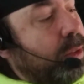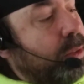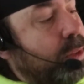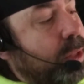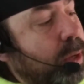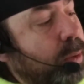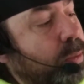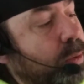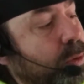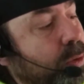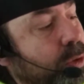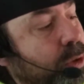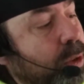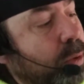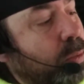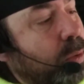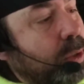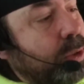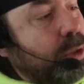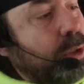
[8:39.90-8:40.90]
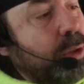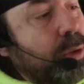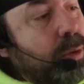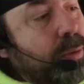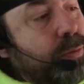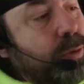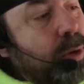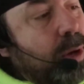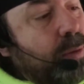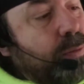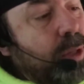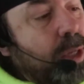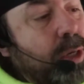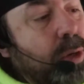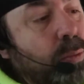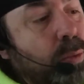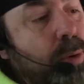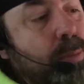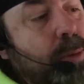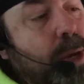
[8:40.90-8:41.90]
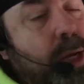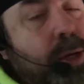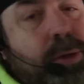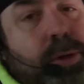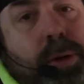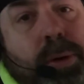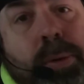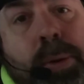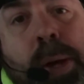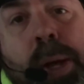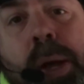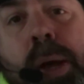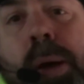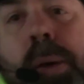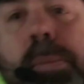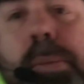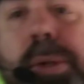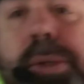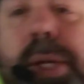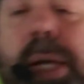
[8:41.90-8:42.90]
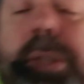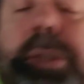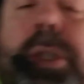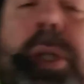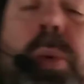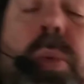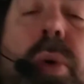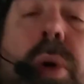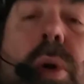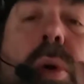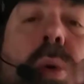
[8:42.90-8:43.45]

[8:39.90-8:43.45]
that will show what to do if you have like a remainder. But that's a real